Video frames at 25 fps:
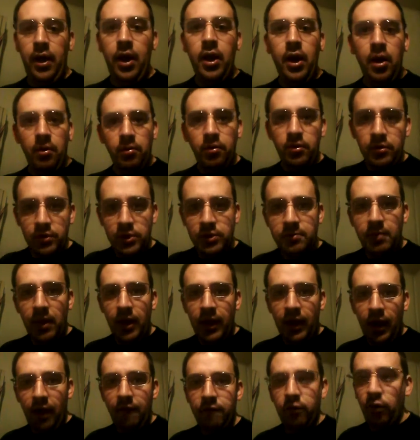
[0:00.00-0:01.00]
And I'm gonna
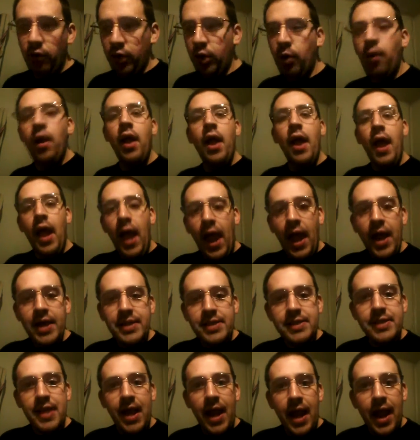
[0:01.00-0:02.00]
spell it out for you: S